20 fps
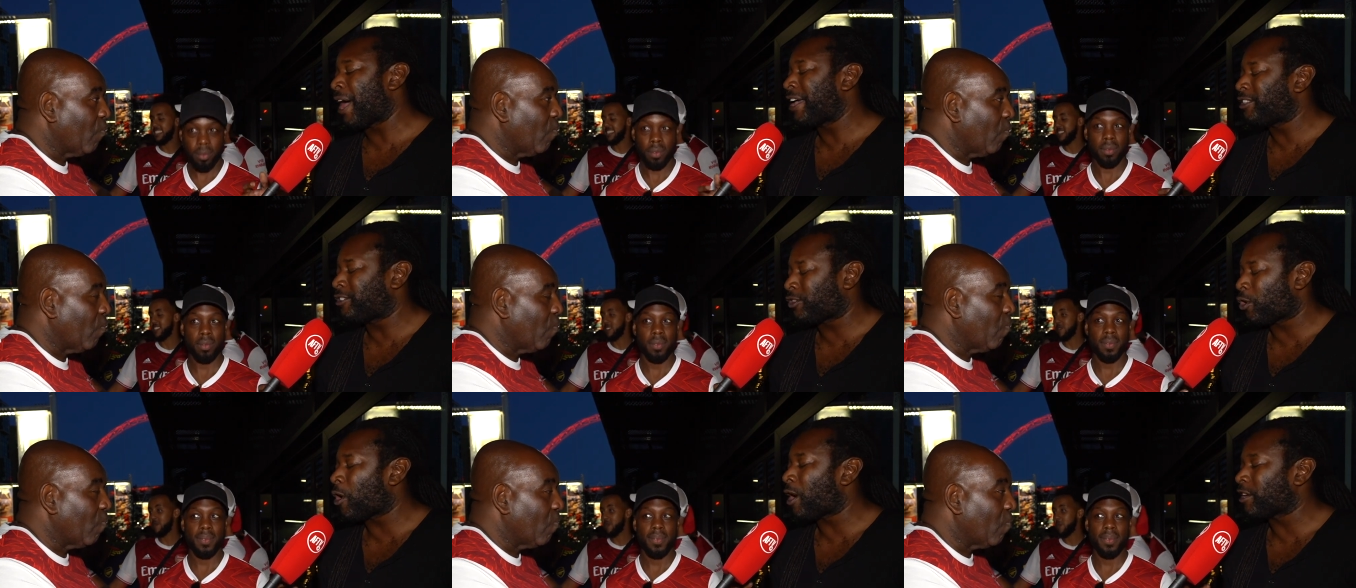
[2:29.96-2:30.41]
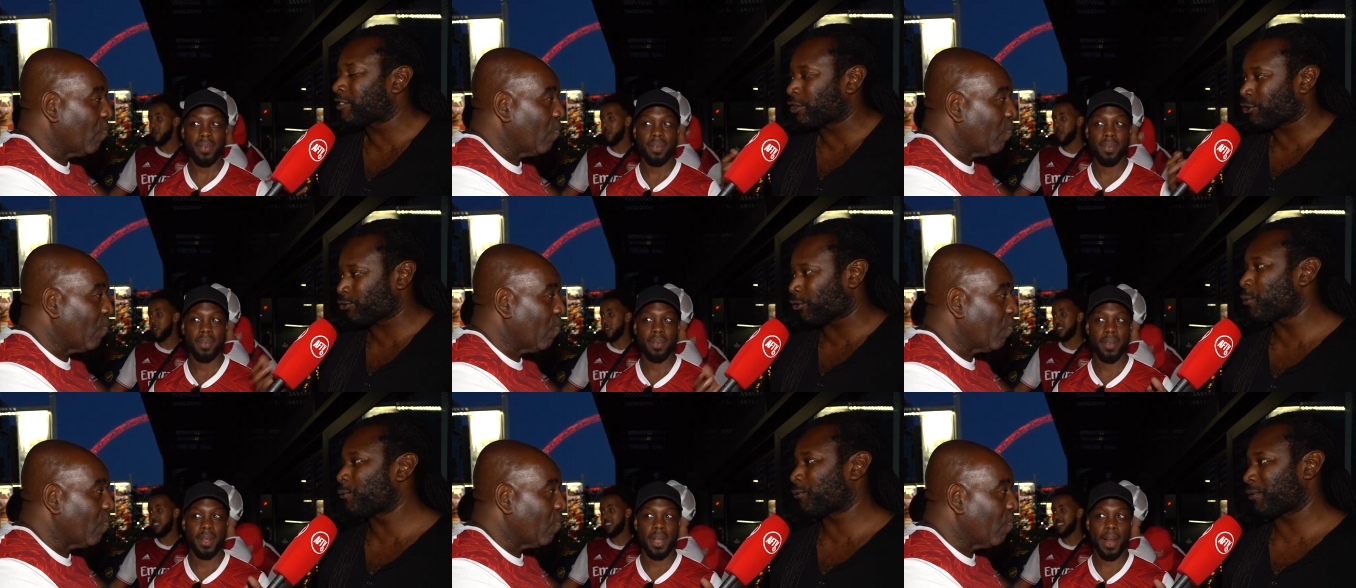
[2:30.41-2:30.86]
Speaker 1: he's got us
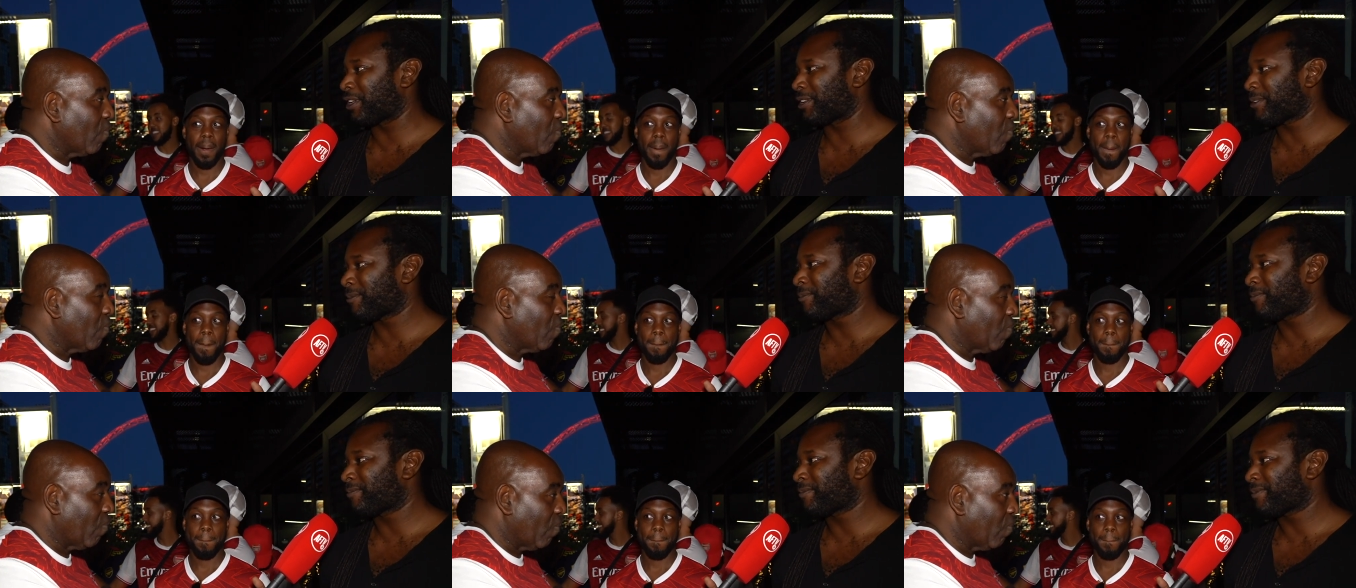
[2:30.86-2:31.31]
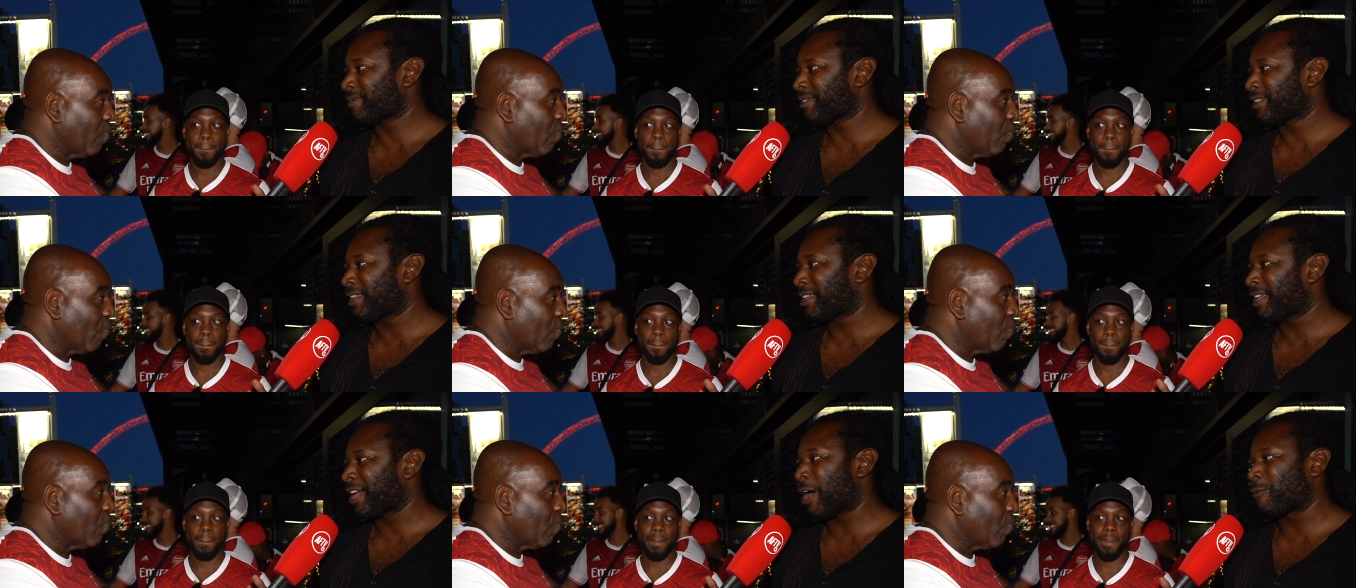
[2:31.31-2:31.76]
a trophy.
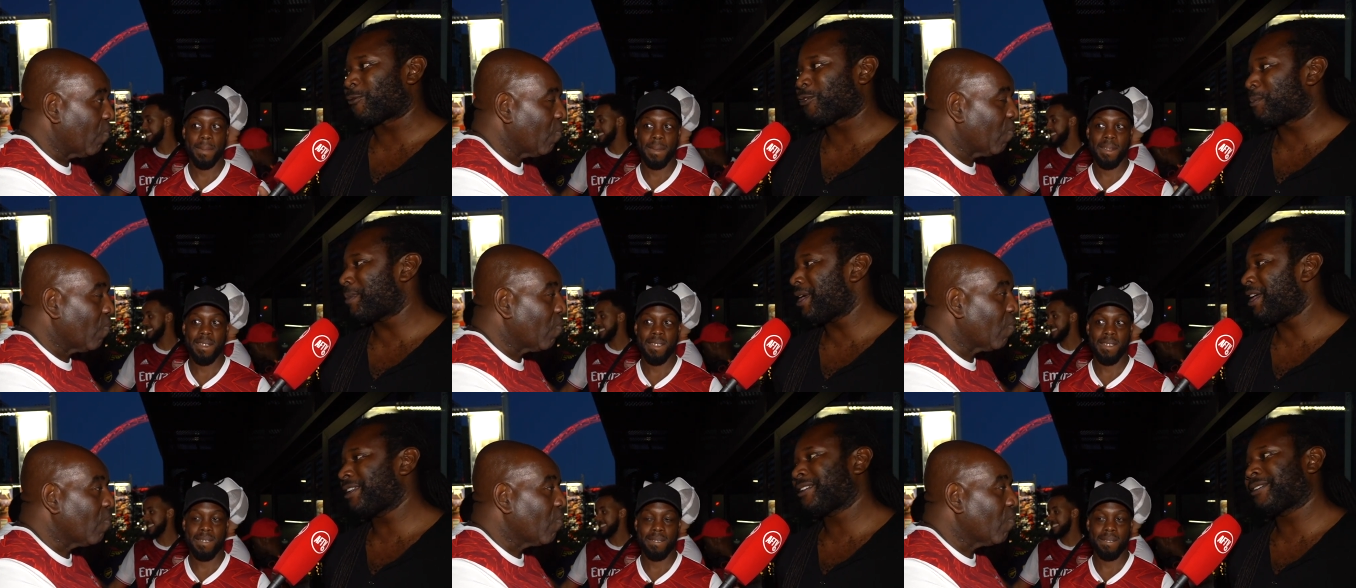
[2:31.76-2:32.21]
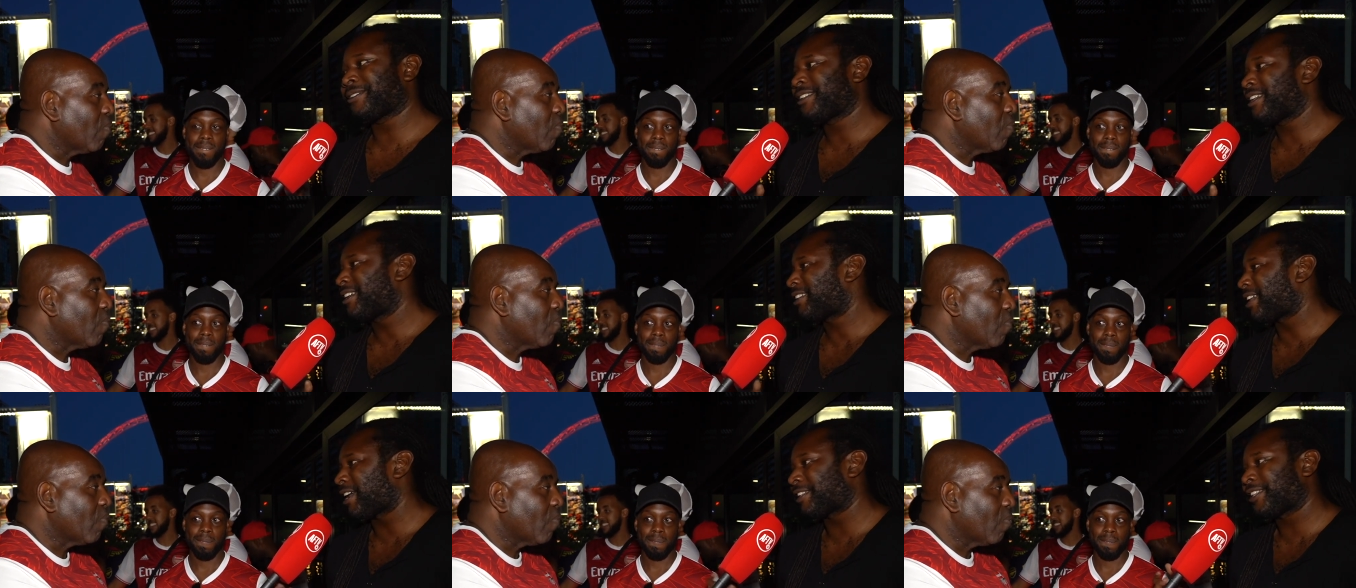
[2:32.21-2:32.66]
And for me,
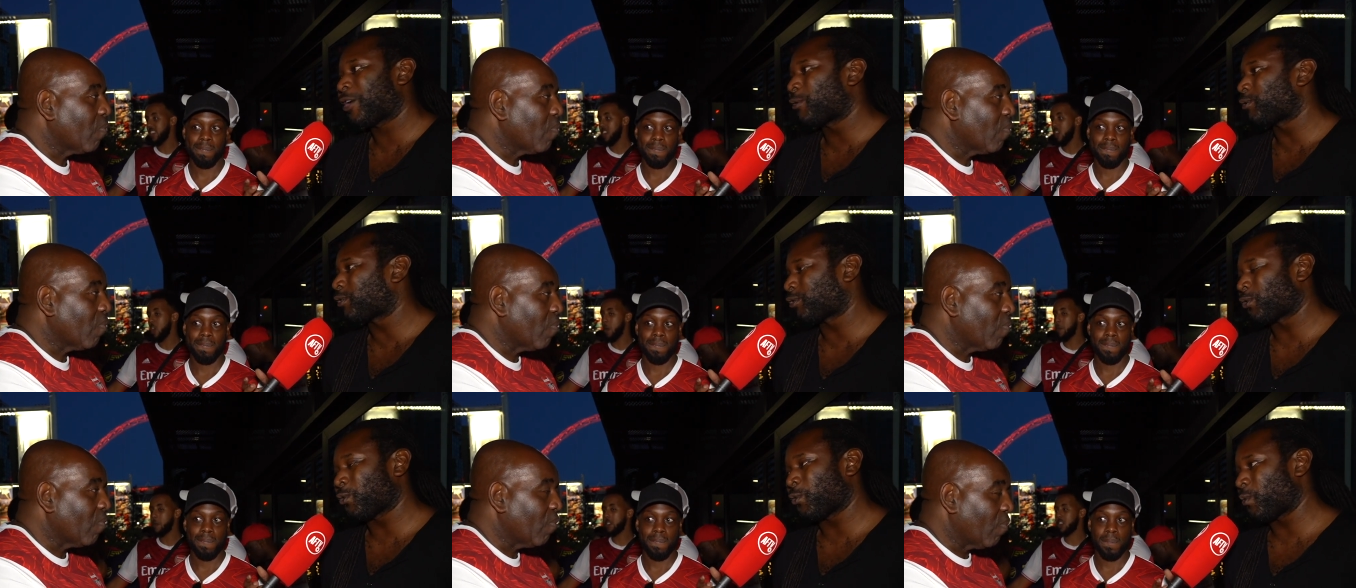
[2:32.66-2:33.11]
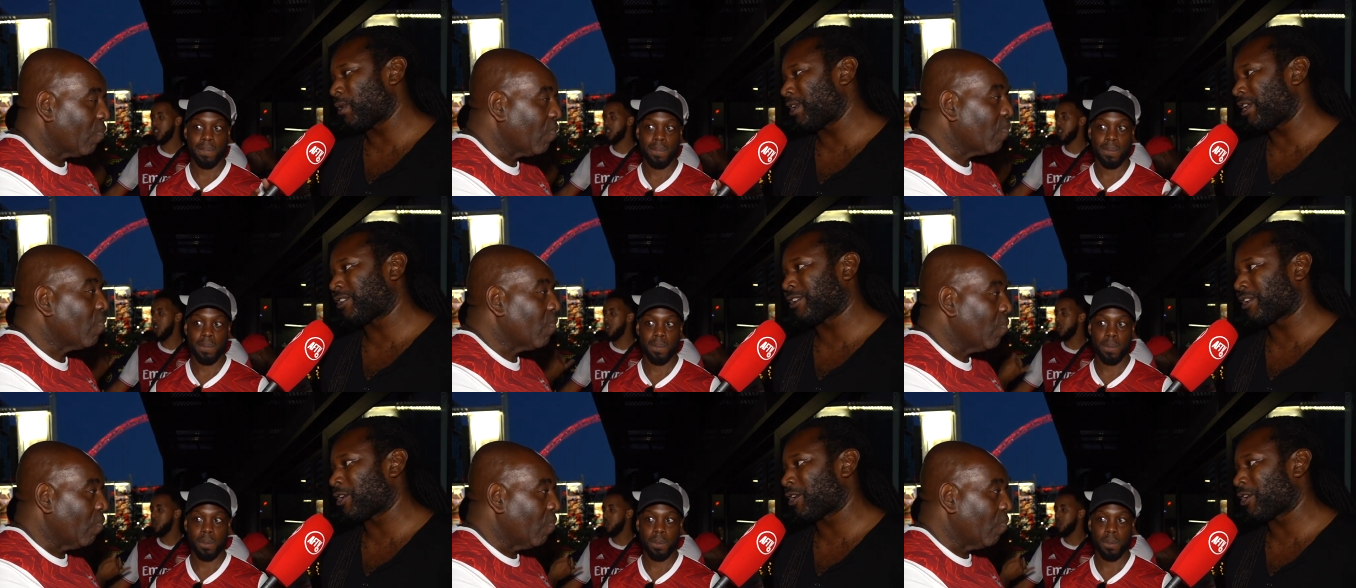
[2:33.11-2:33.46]
that tells us all we need to